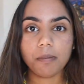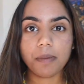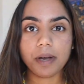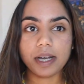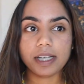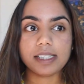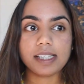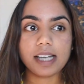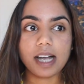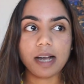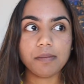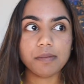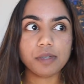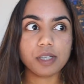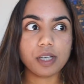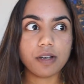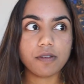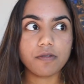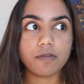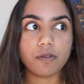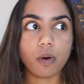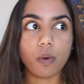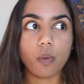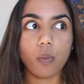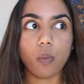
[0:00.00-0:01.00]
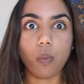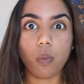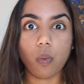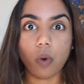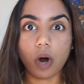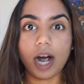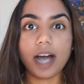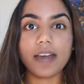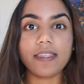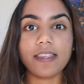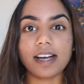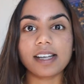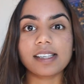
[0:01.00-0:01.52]
But in terms of
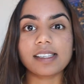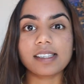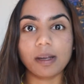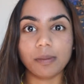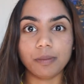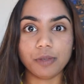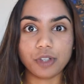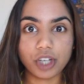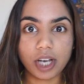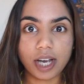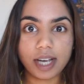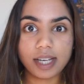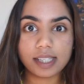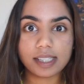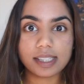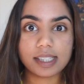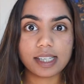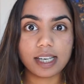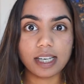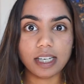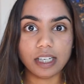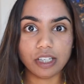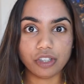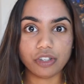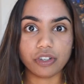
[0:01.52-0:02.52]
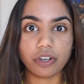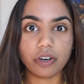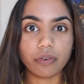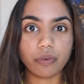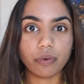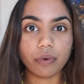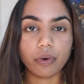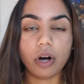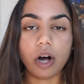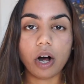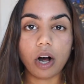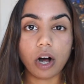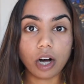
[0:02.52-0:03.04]
why that subject in
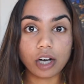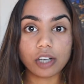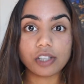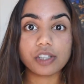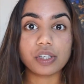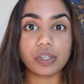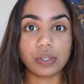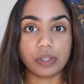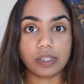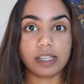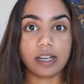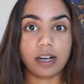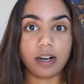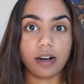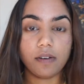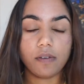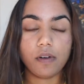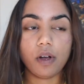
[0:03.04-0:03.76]
general, ask yourself,